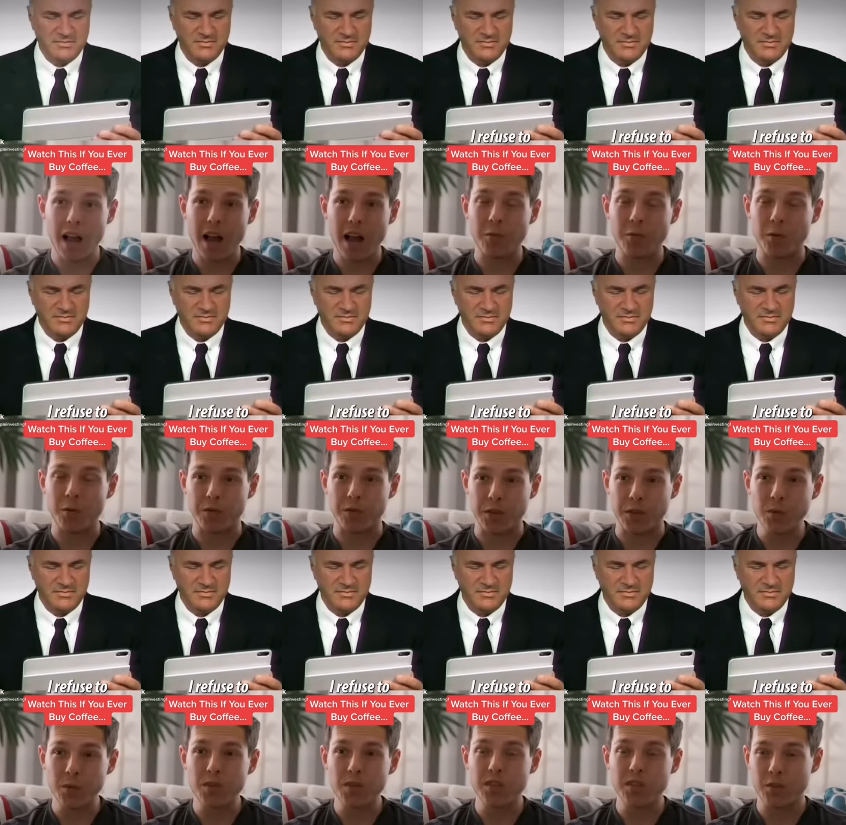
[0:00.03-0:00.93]
Speaker 1: I
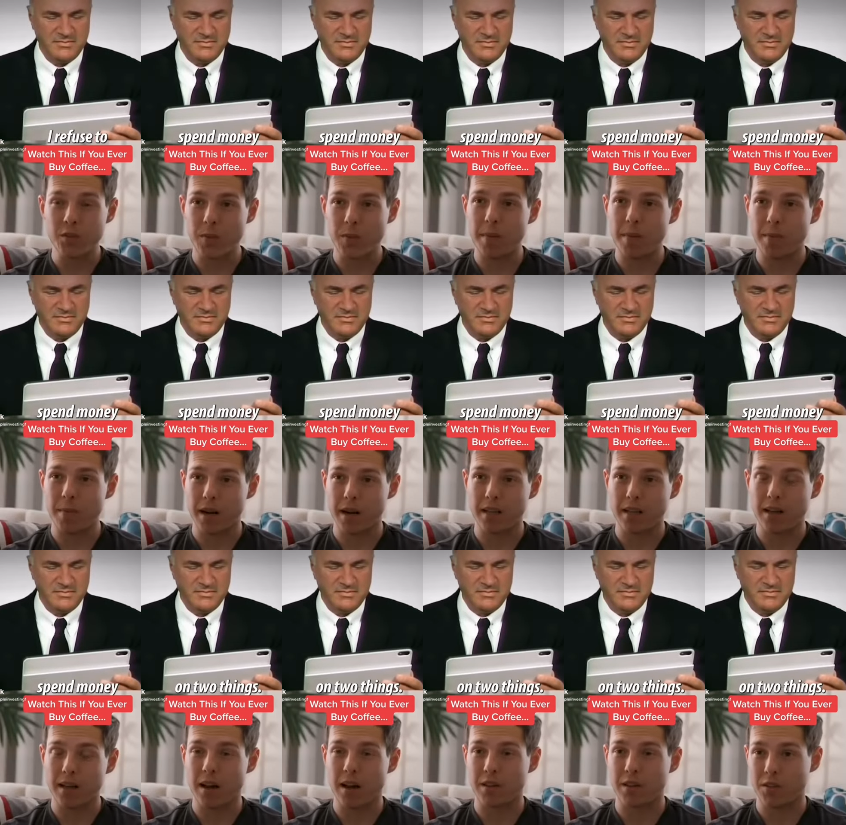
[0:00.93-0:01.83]
refuse to spend
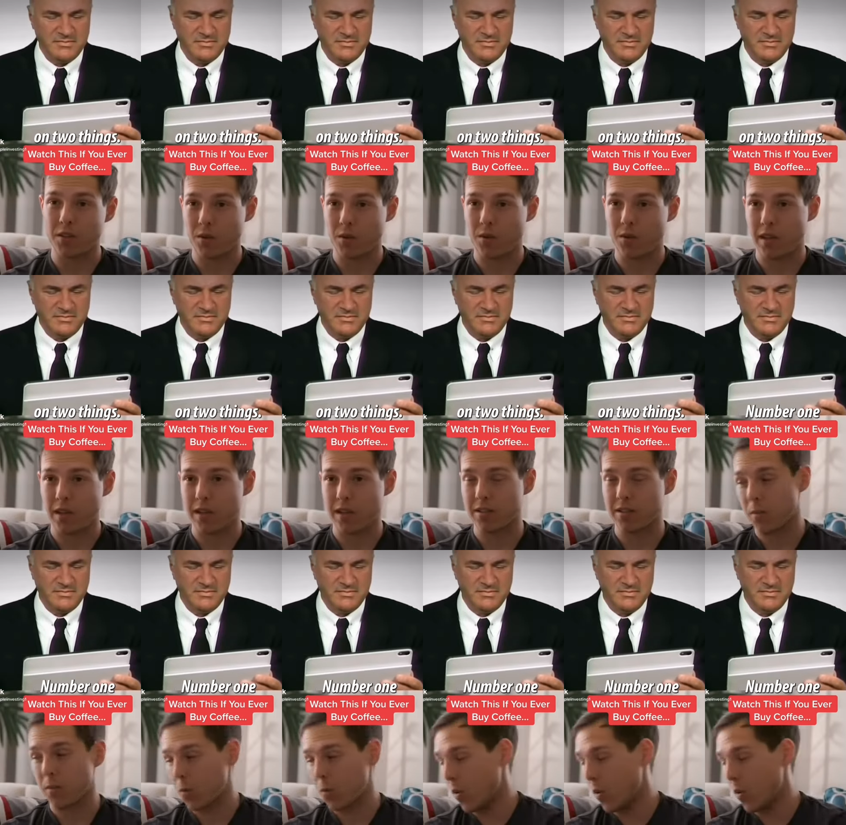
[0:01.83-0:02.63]
money on two things. Number